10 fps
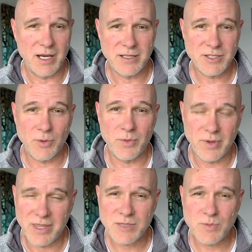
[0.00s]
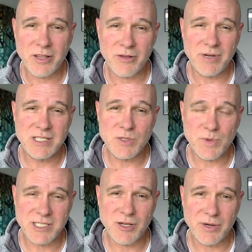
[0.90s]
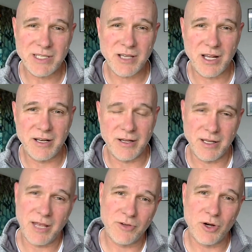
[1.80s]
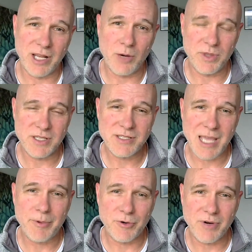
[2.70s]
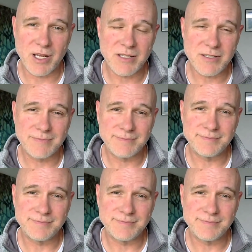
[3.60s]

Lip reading: So that's one of the reasons we're so excited and have gone out with this capital raise.